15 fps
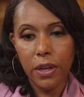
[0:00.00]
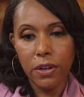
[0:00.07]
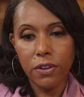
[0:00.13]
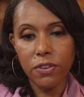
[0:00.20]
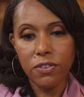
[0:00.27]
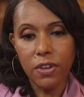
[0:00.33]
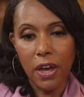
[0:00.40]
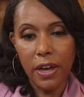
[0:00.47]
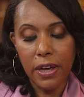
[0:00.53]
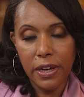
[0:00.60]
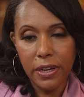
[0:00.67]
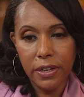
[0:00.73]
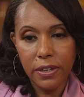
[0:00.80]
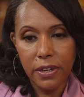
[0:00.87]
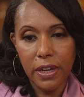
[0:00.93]

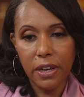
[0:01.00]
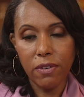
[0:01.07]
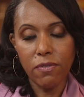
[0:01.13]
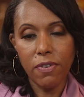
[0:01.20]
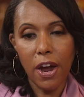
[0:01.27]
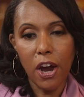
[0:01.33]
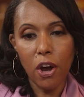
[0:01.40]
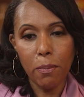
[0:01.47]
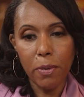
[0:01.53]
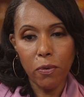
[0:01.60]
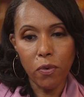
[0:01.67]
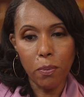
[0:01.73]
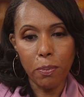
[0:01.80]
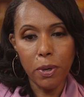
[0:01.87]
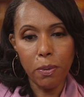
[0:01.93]
designed an environment
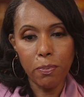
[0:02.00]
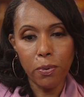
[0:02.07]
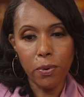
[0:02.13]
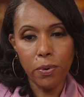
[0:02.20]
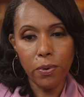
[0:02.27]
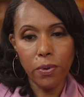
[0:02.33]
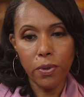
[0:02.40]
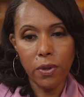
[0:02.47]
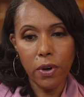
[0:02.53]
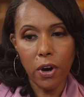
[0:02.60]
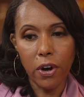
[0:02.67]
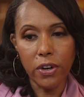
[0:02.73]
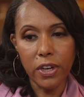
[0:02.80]
where people are